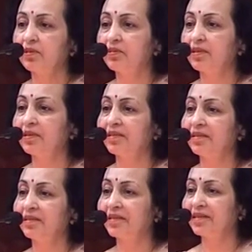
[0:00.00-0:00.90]
You can see
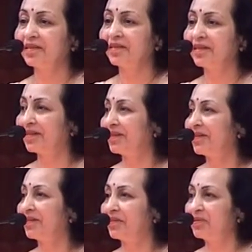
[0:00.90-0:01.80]
the desert
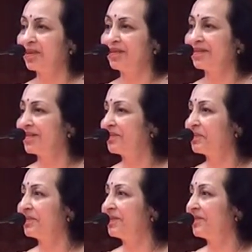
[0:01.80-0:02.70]
contrasting
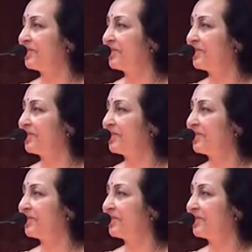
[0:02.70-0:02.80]
with the,